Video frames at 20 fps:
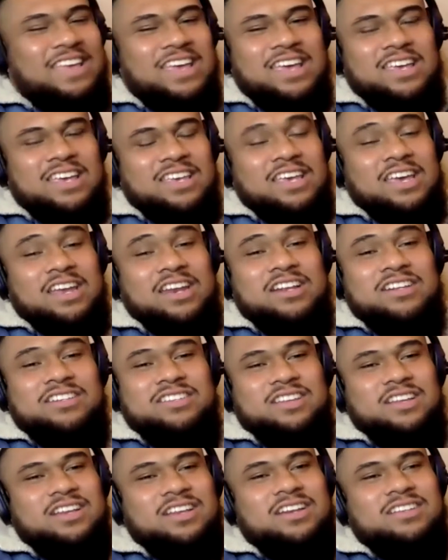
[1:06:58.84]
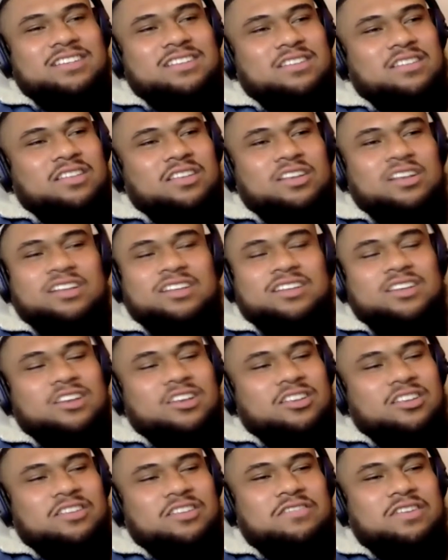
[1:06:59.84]
Yeah, there's you know,
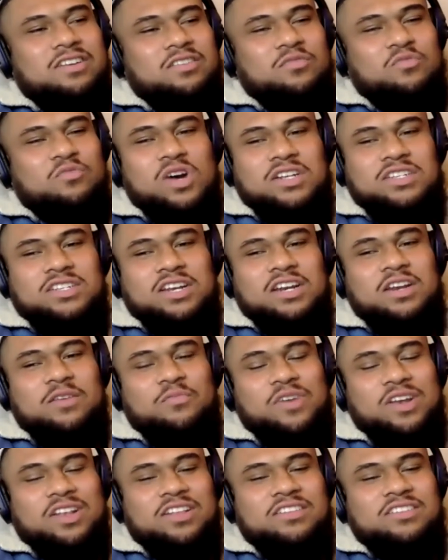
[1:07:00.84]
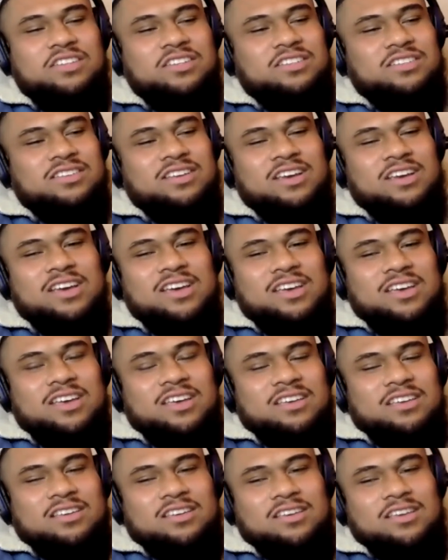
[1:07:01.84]
even in White Sunday practices,
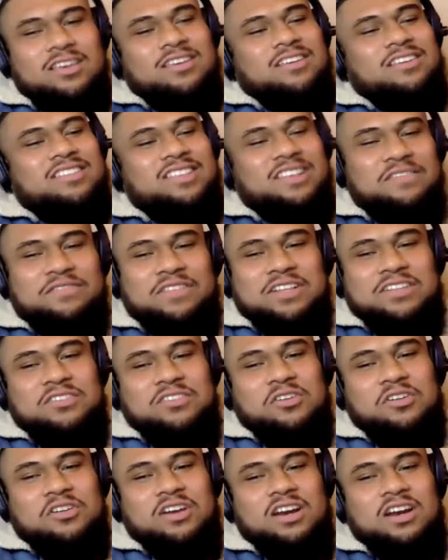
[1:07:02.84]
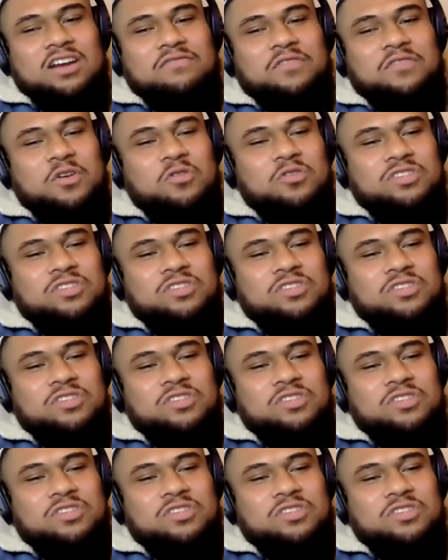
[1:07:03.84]
if there's not enough girls